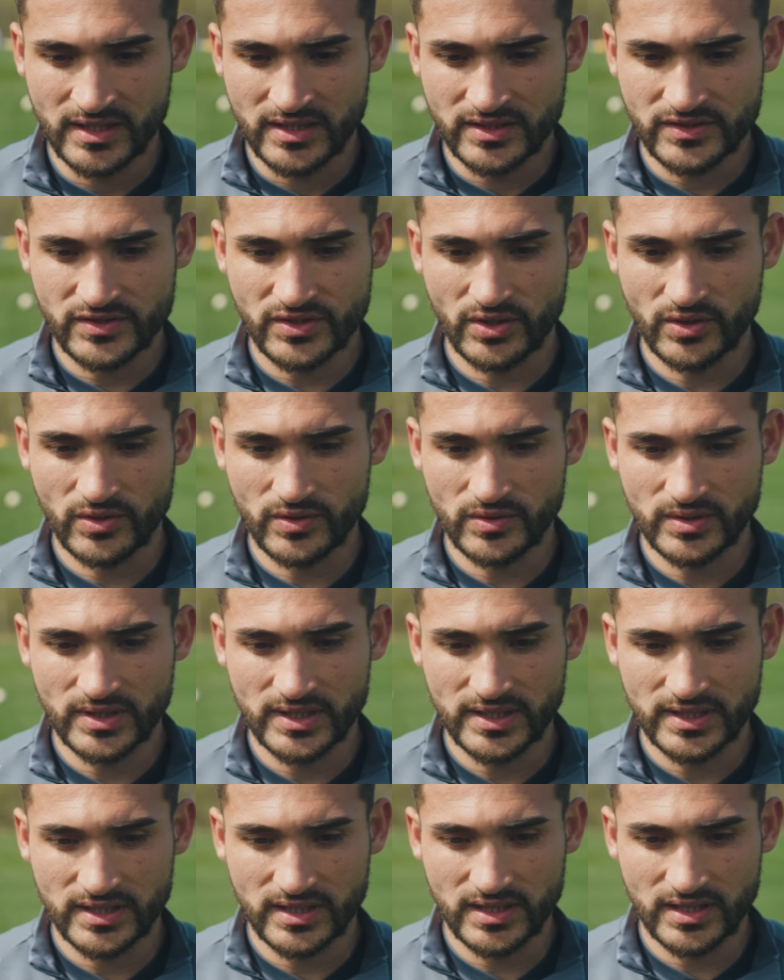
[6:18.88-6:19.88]
So
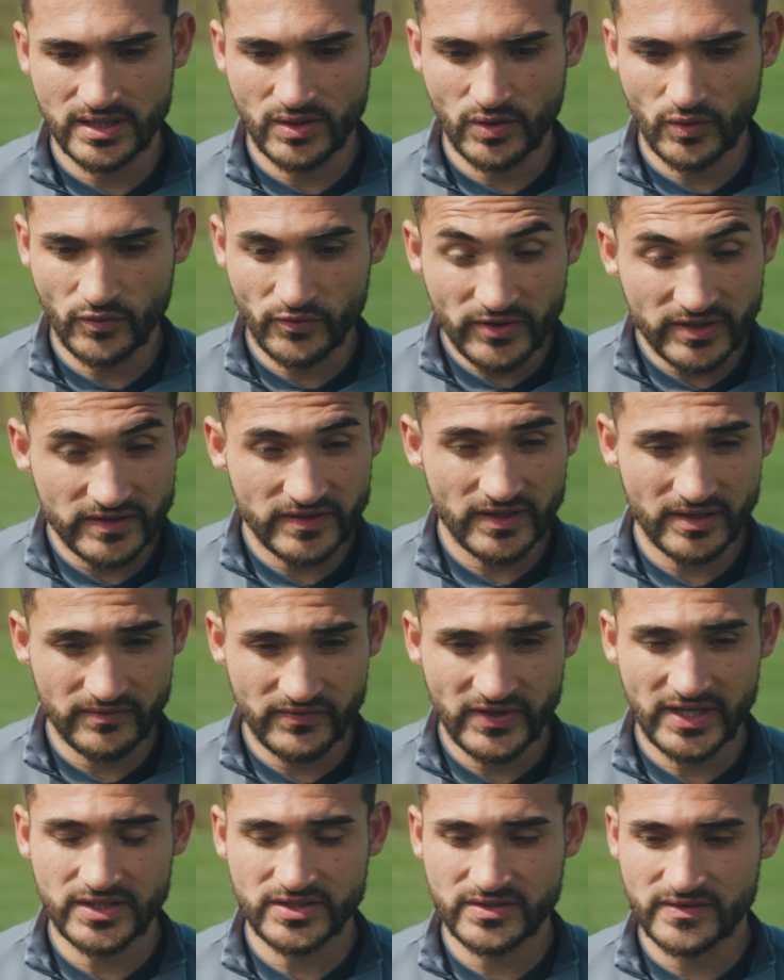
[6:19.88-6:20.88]
hopefully take
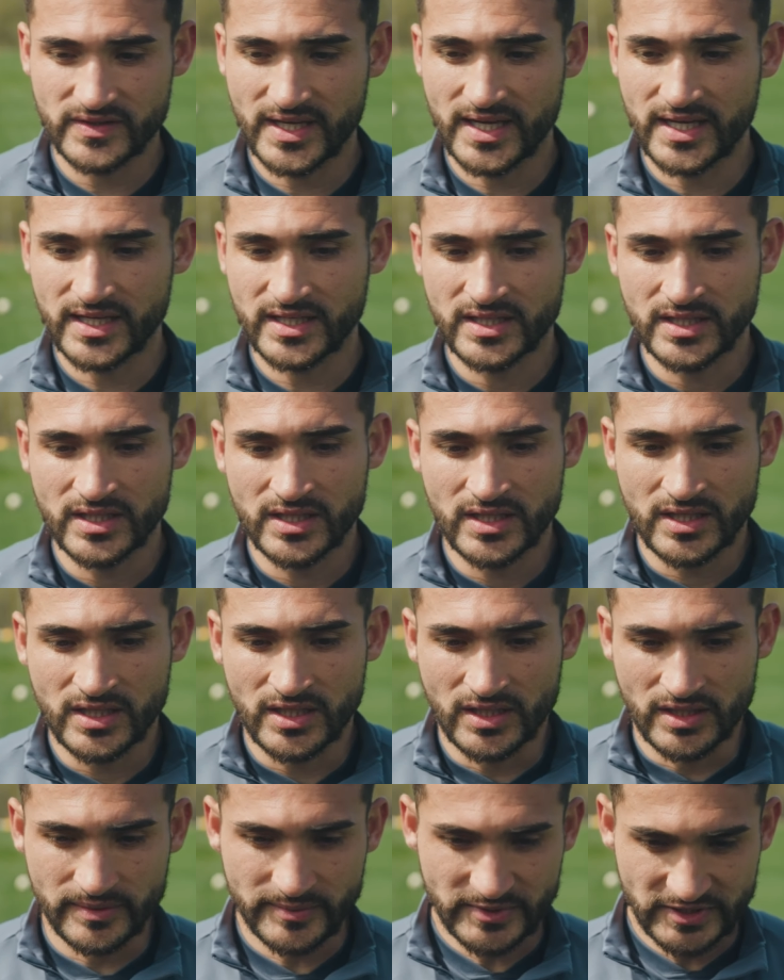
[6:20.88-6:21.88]
advantage of that.
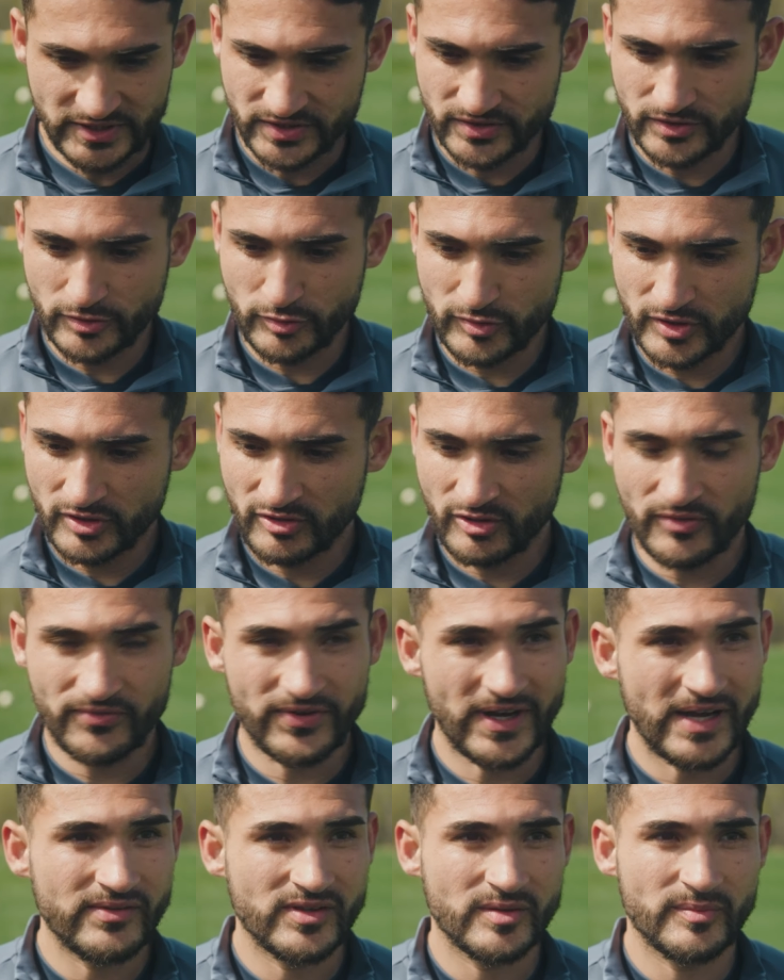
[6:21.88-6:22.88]
Number two, you know, a
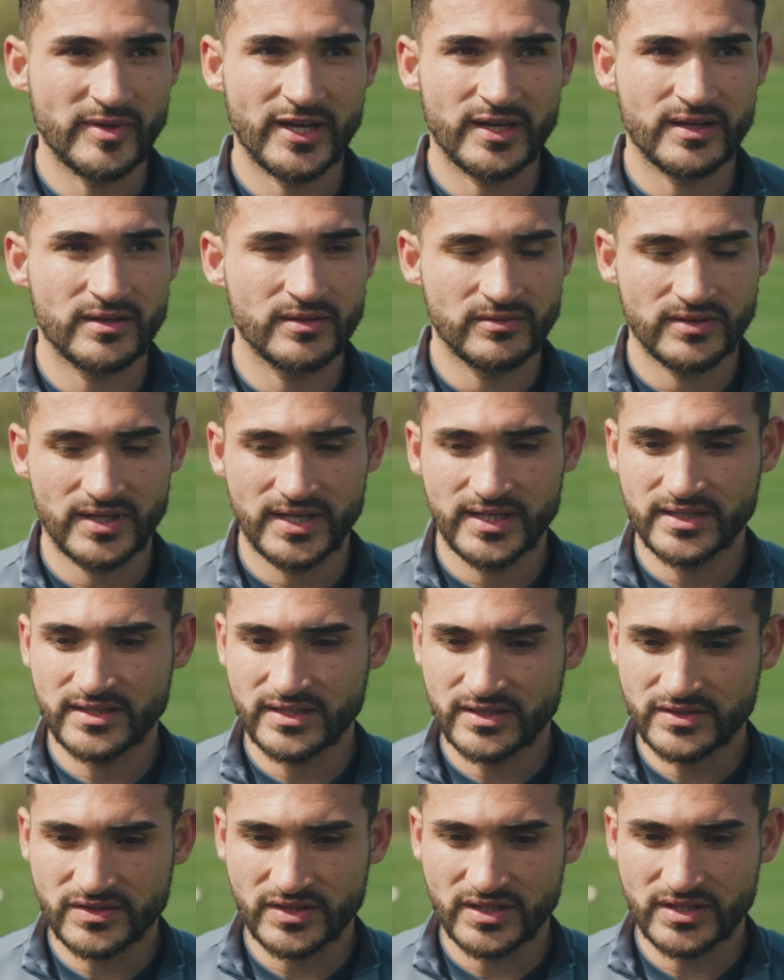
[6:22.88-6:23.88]
five in the back, right?
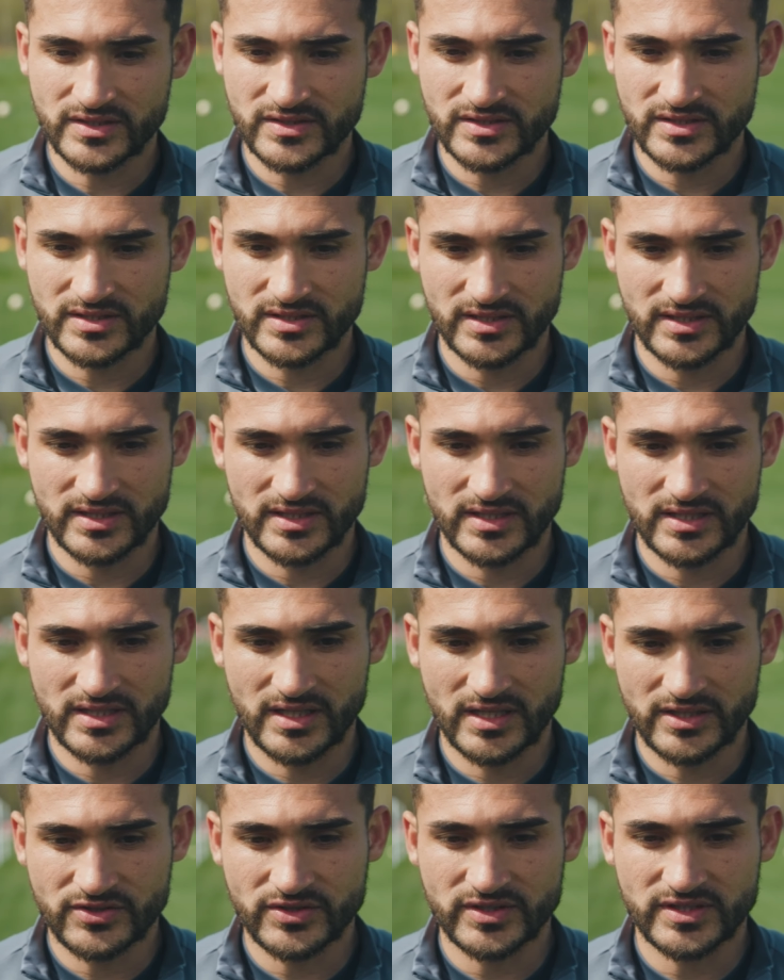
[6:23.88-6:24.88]
It's
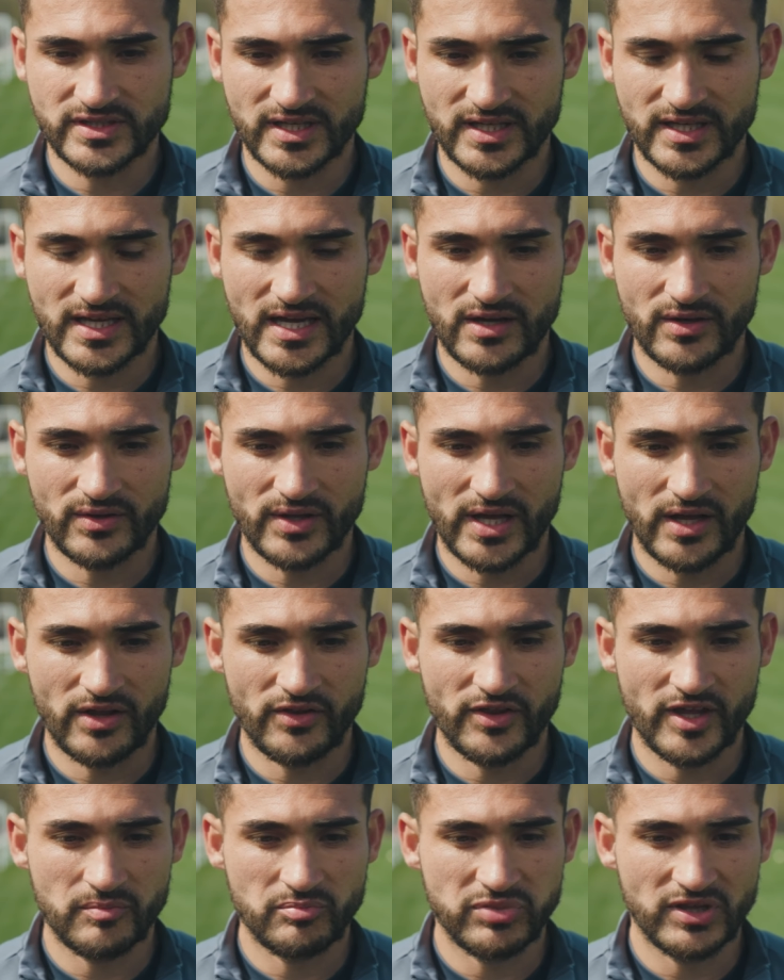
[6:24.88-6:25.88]
interesting how
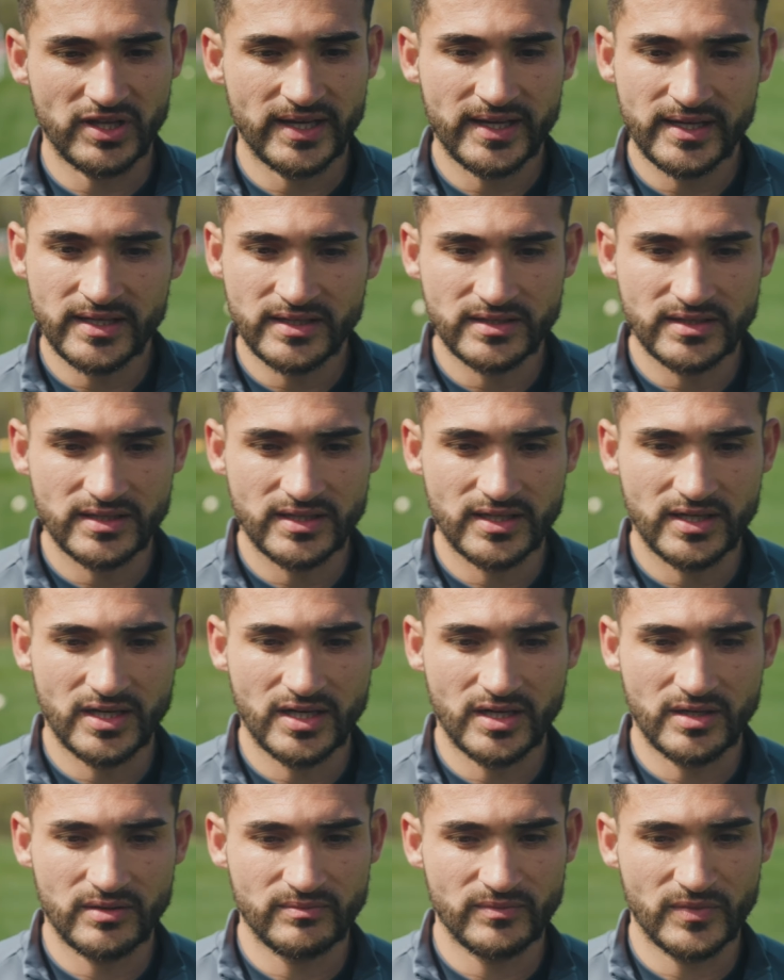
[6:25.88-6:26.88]
they play.
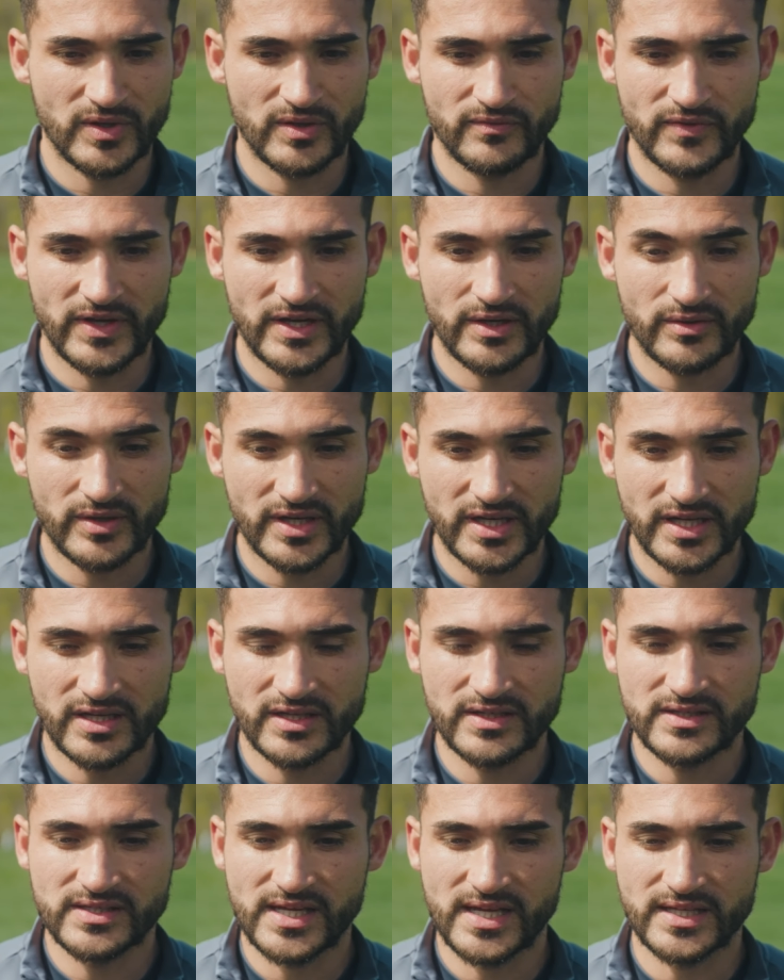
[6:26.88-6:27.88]
Very
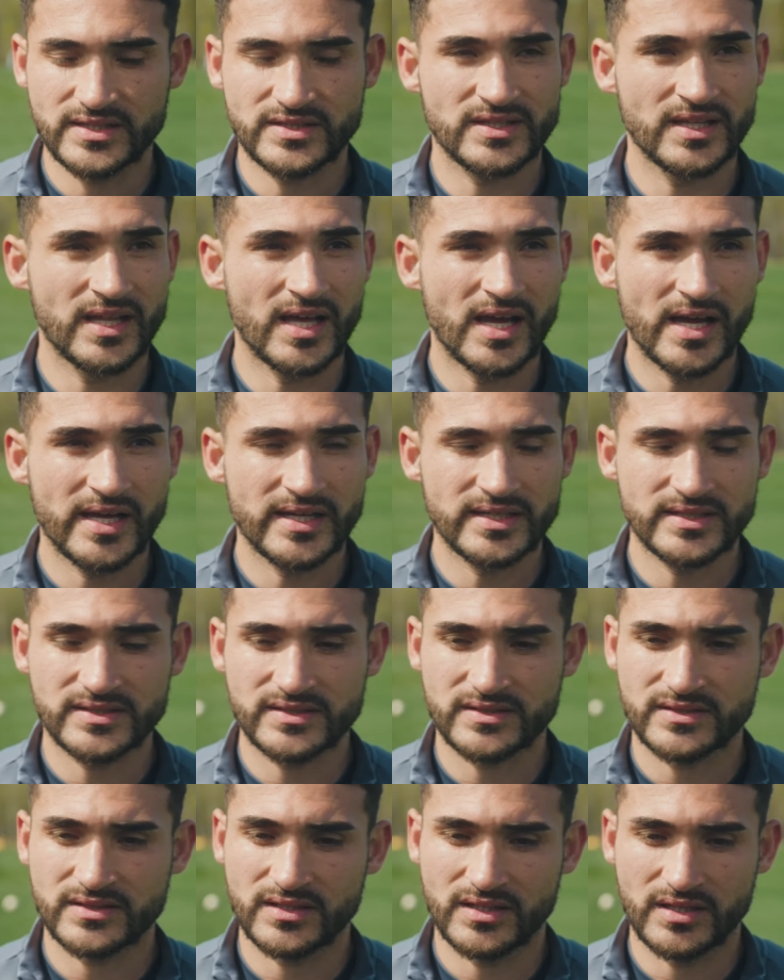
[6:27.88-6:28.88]
condensed
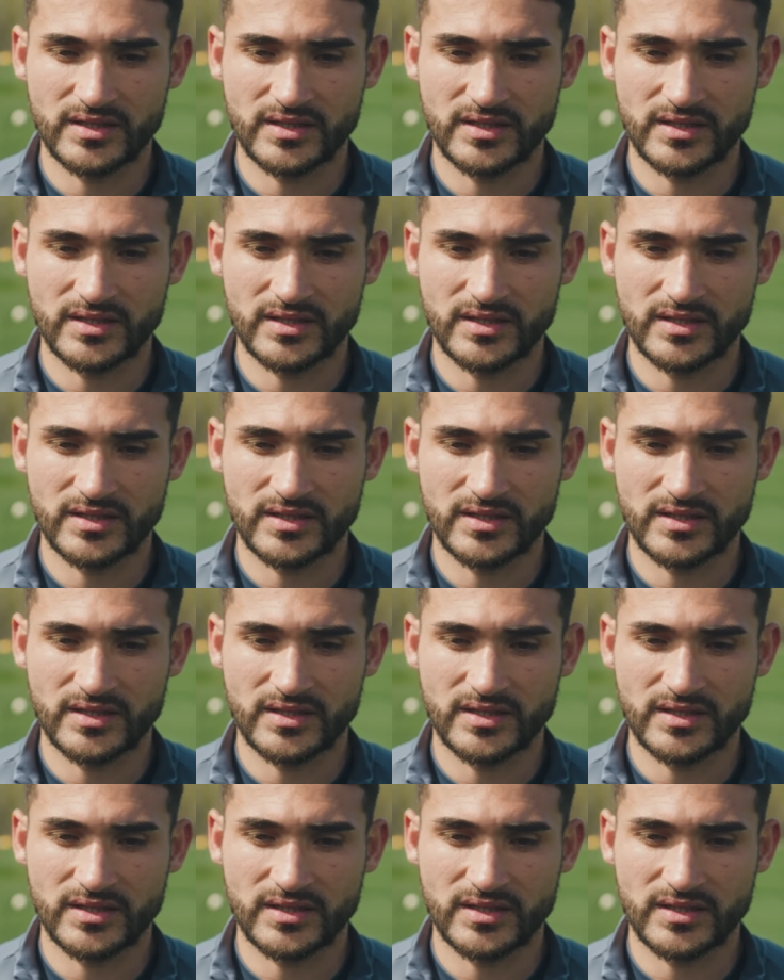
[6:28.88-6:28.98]
lines,